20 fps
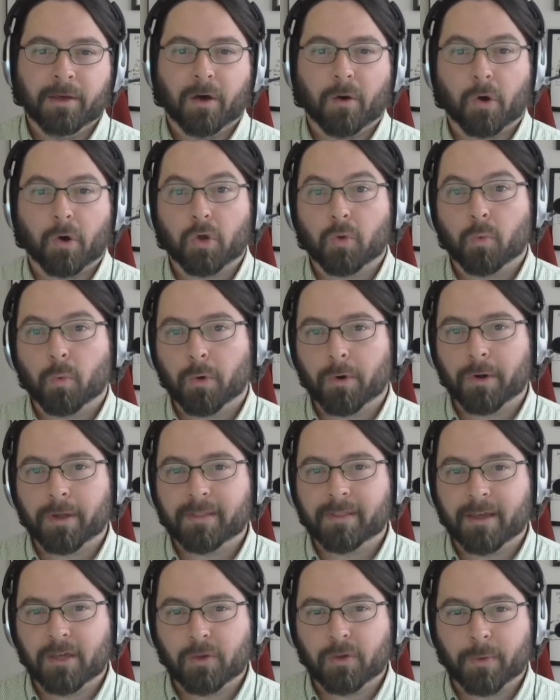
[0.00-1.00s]
are you
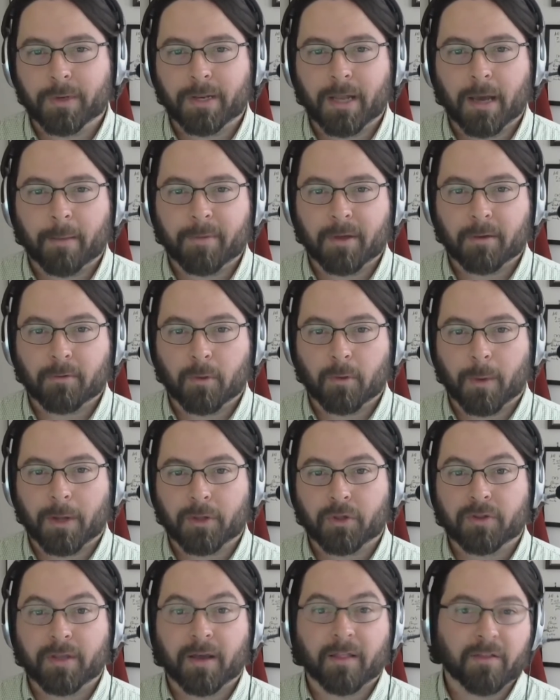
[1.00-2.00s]
worried that you would not be able to
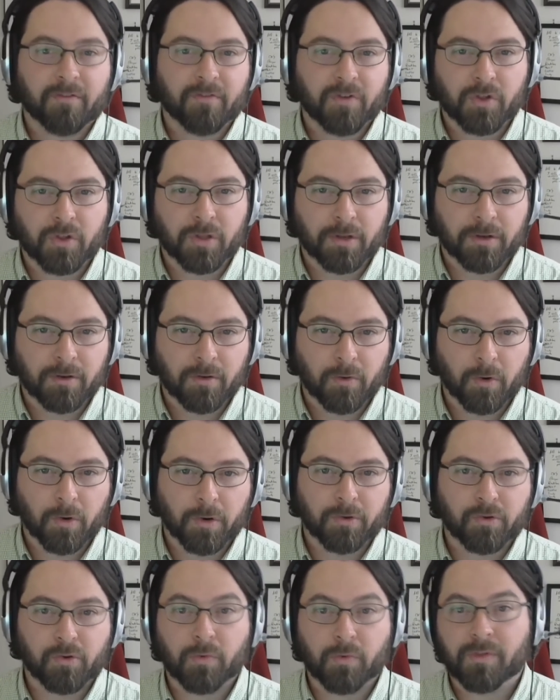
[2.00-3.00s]
watch television
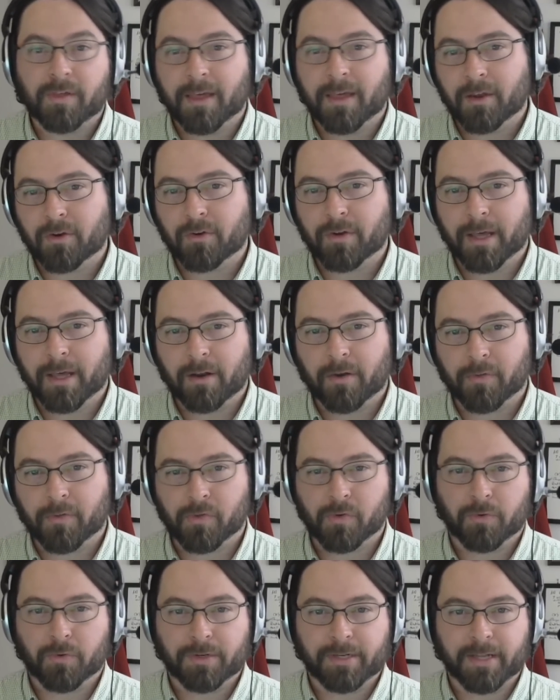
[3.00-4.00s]
or use the internet on
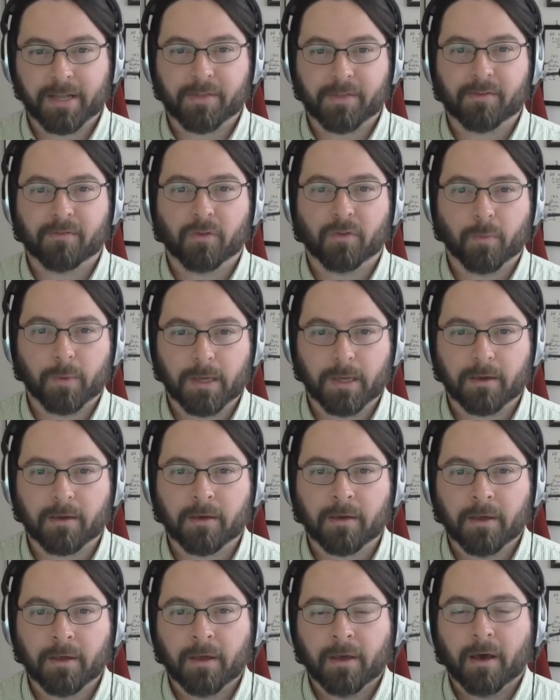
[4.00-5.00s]
certain days of the
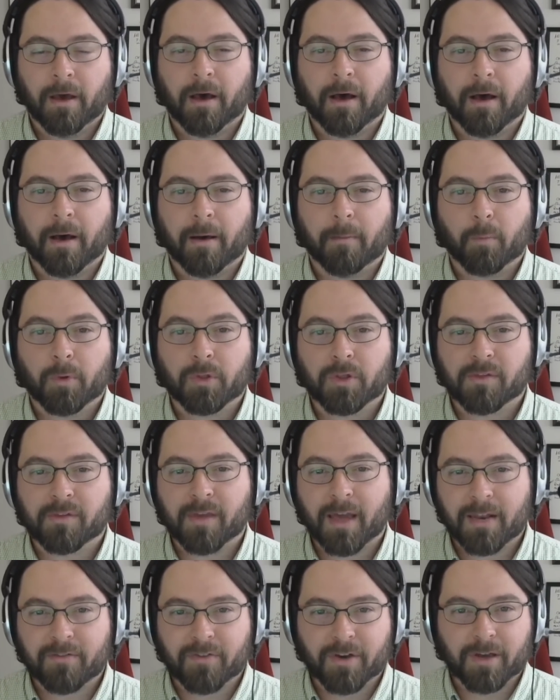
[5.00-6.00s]
week um, which is
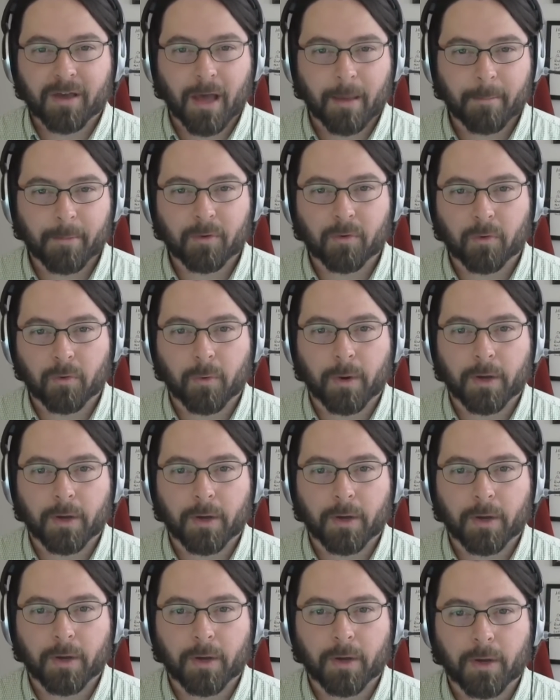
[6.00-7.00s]
kind of a comical
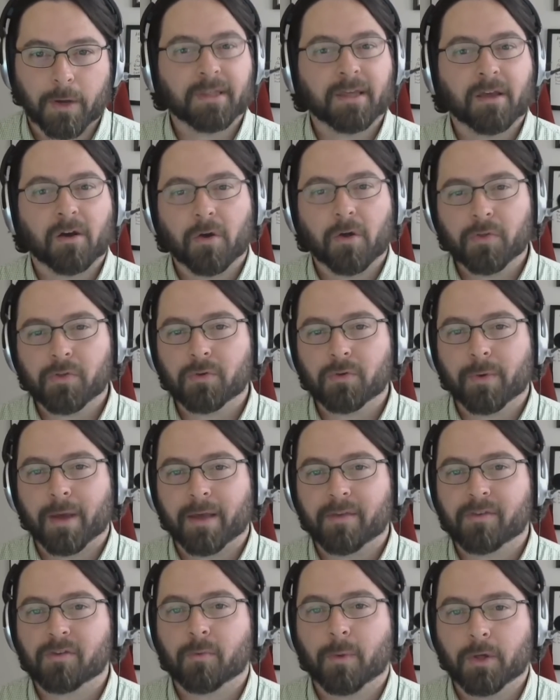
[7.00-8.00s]
question but they also
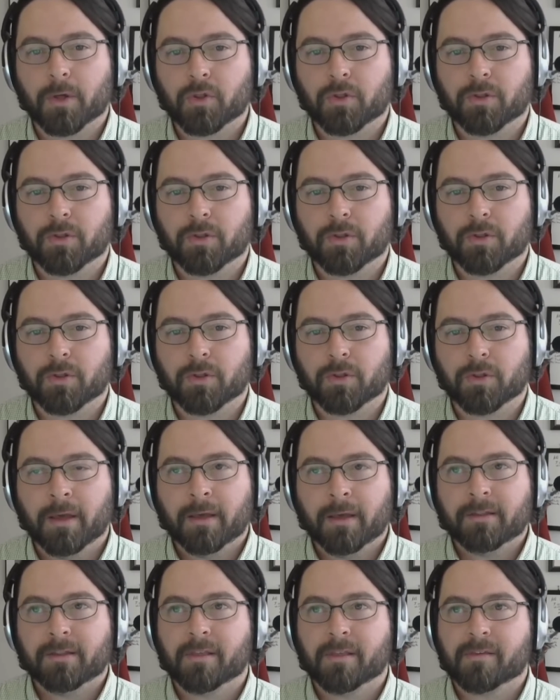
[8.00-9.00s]
ask questions
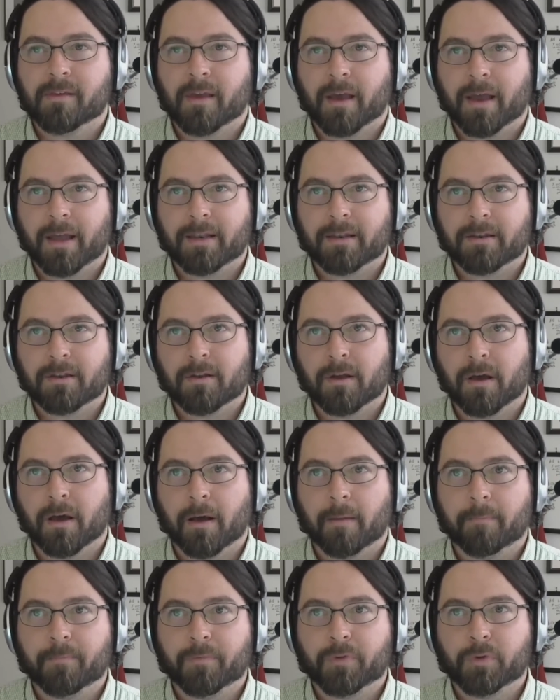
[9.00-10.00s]
designed
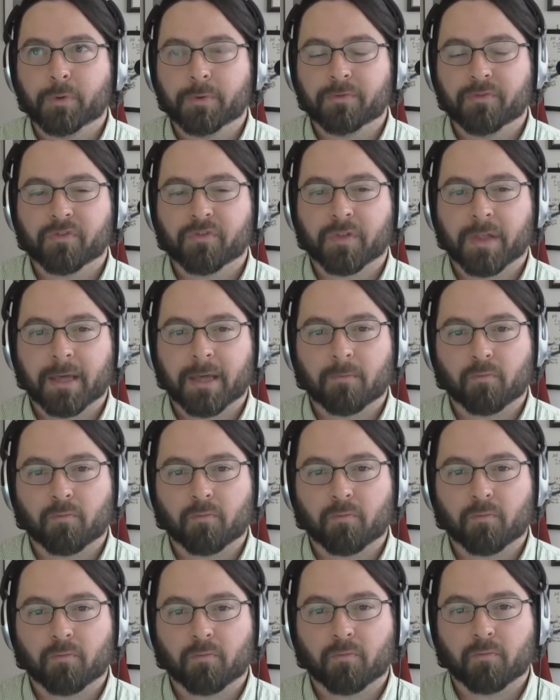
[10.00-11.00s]
um, to inflame
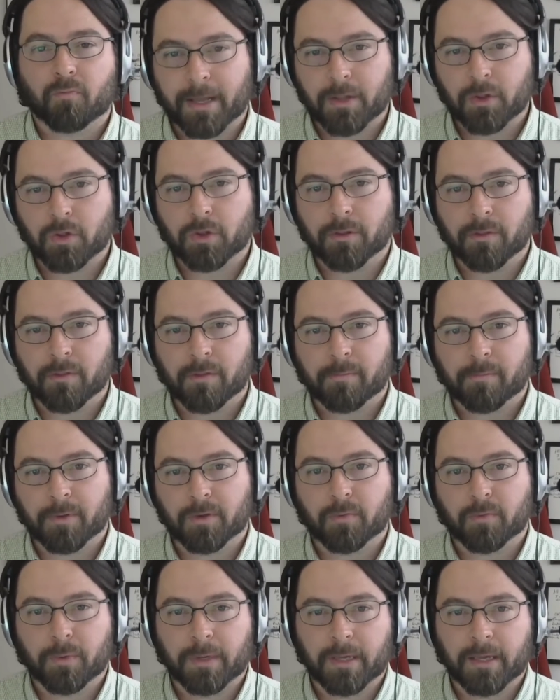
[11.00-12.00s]
racial tensions
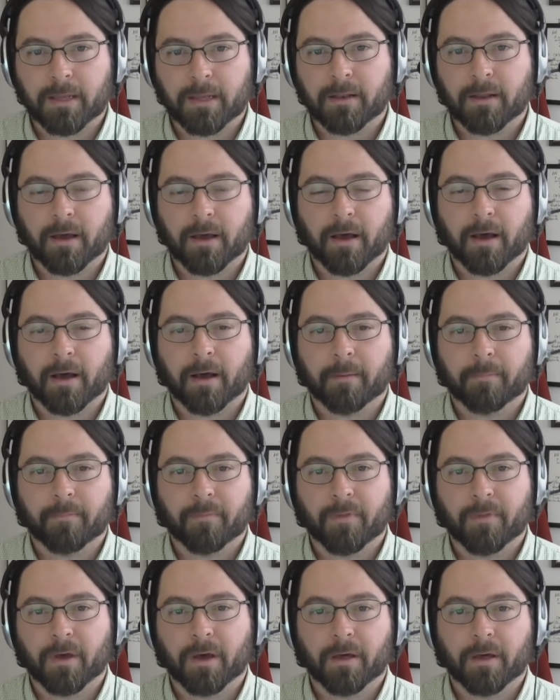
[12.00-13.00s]
between
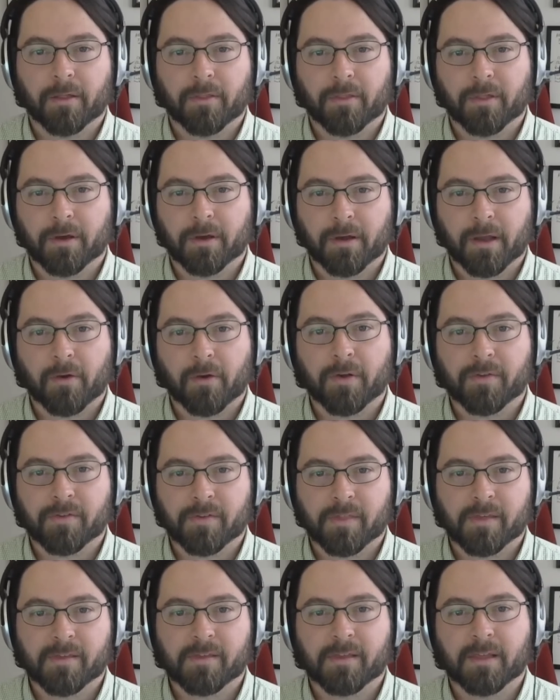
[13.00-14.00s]
um, uh, the areas
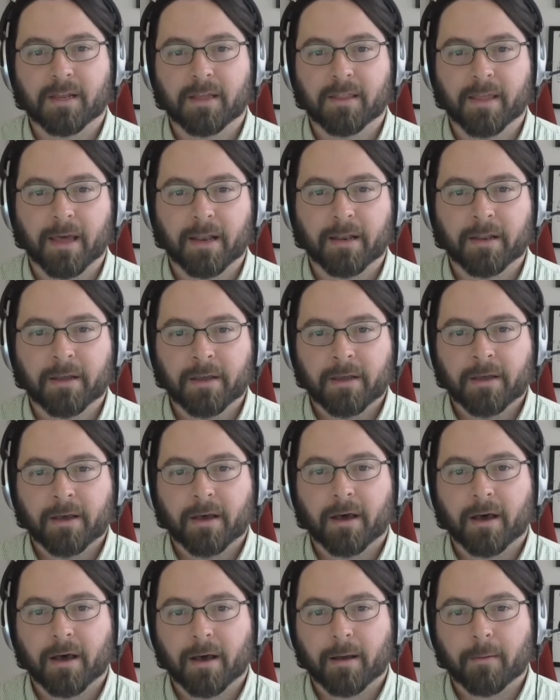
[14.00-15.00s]
of the city that
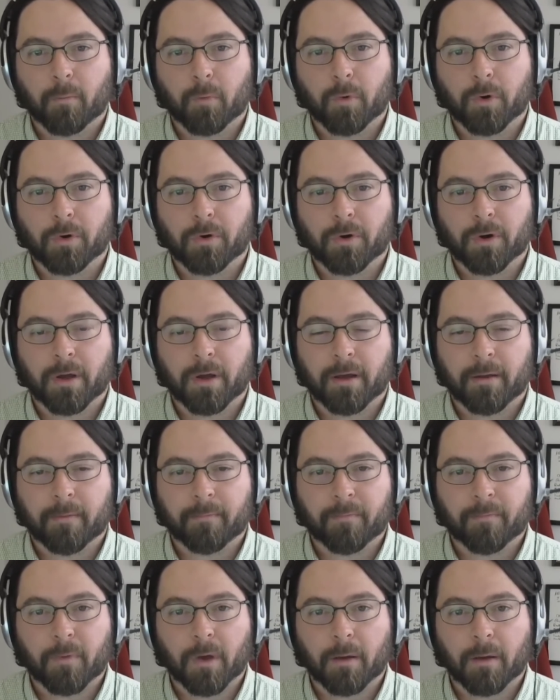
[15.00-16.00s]
um, were
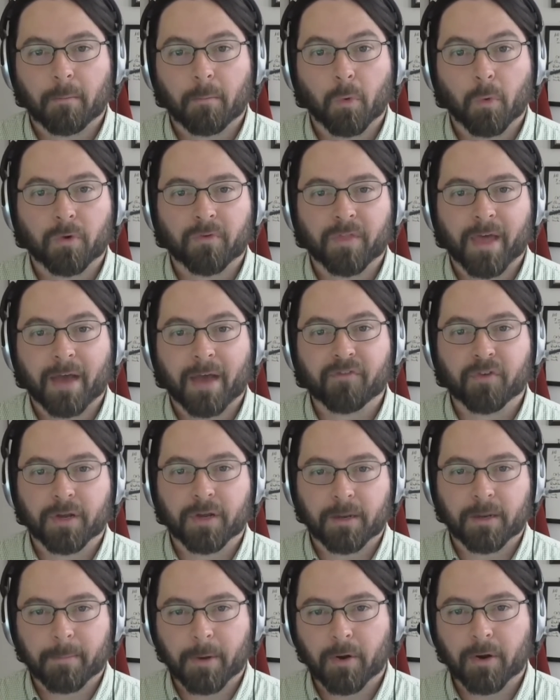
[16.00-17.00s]
um, uh, more of the
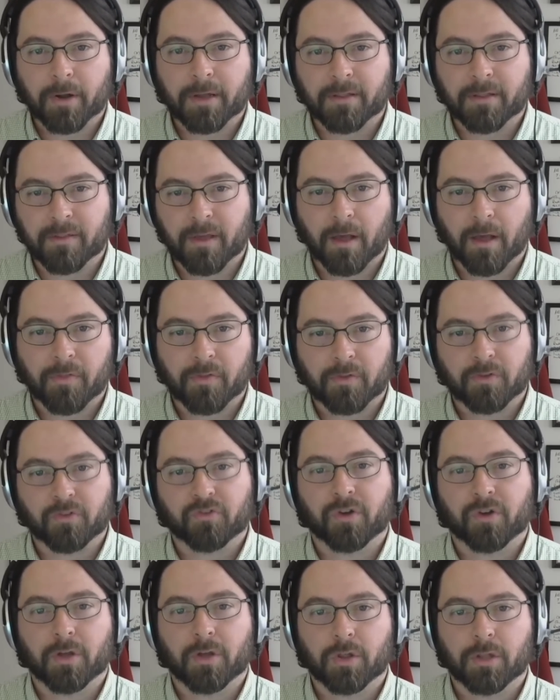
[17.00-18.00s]
african american
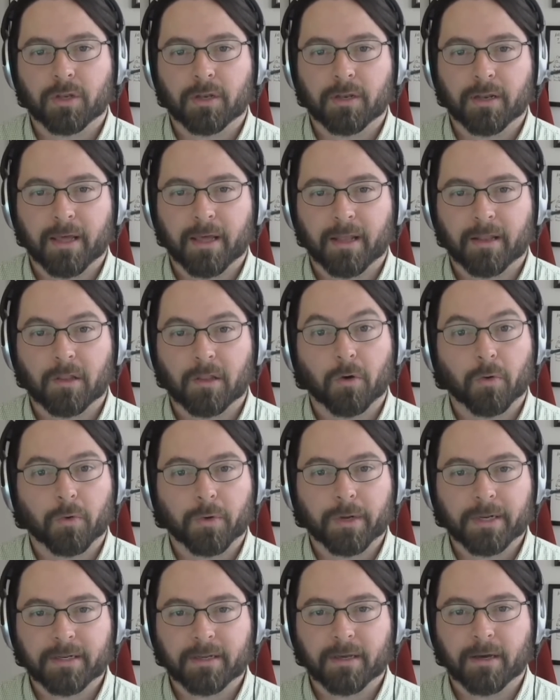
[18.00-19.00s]
concentration and
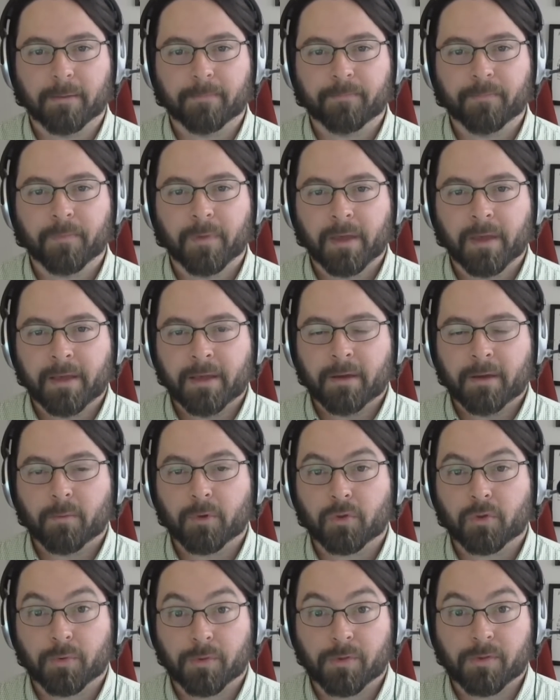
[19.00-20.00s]
lower income
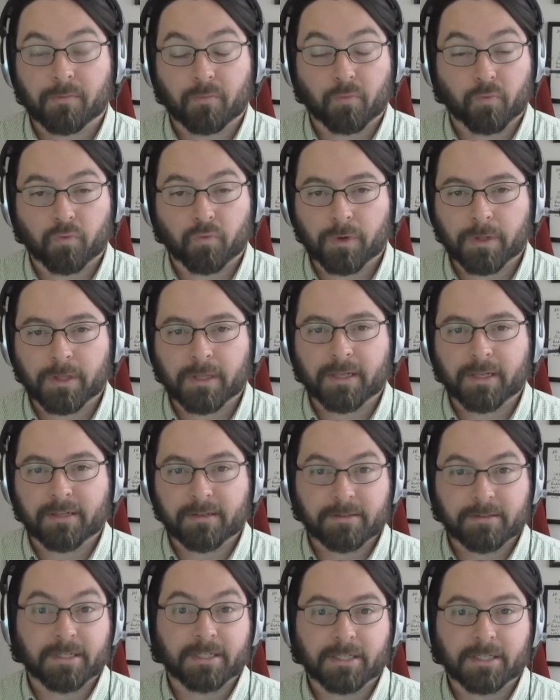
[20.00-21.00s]
which was really
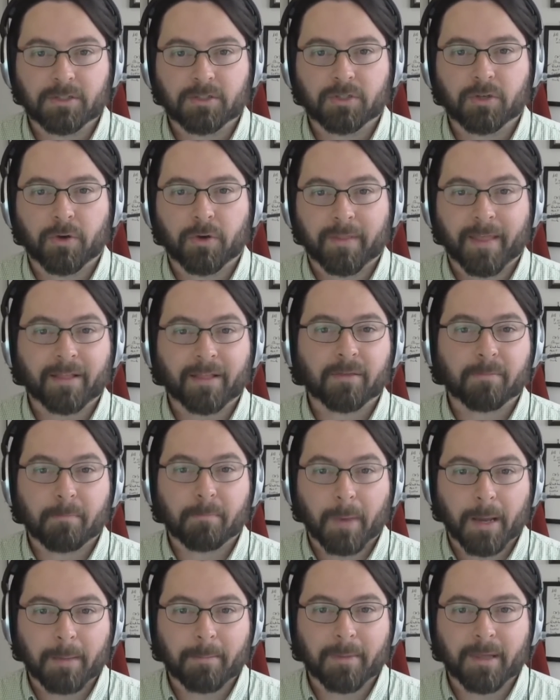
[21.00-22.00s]
disconcerting that's
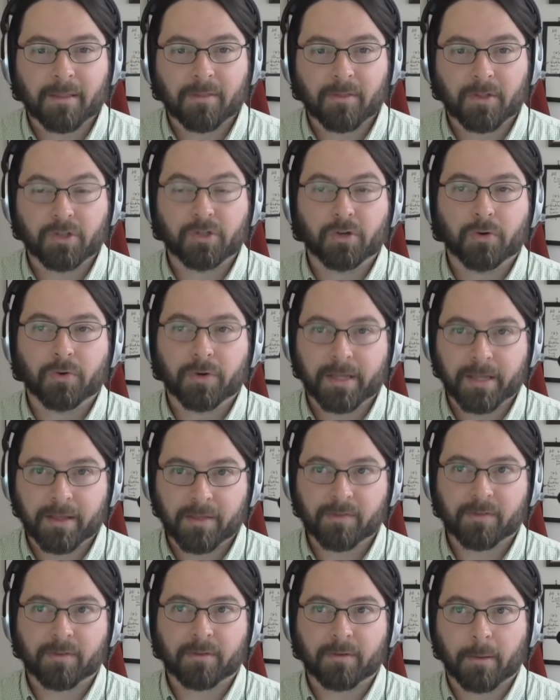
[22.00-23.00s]
might be the
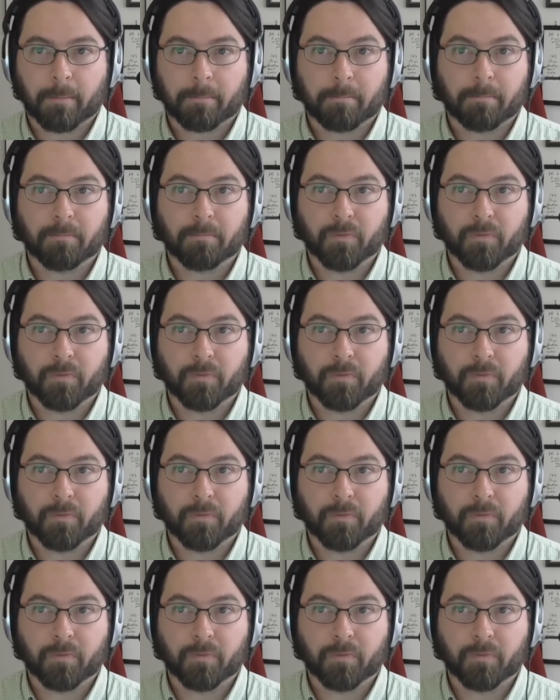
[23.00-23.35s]
dirtiest uh,